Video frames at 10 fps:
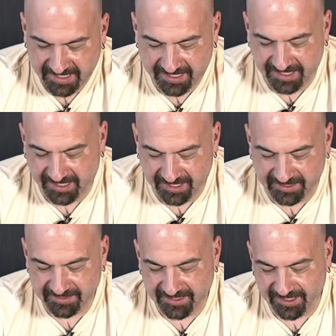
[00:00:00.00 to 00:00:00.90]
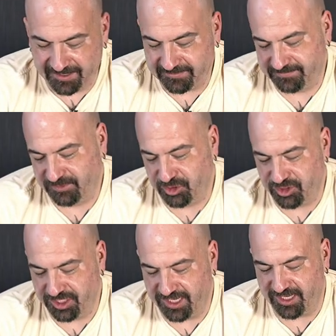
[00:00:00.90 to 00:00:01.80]
Uh, yeah, should
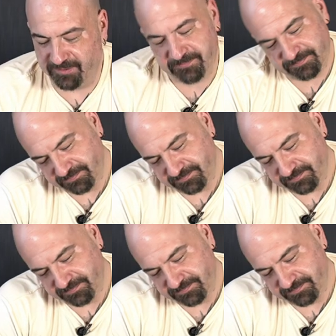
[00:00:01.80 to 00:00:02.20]
you get it?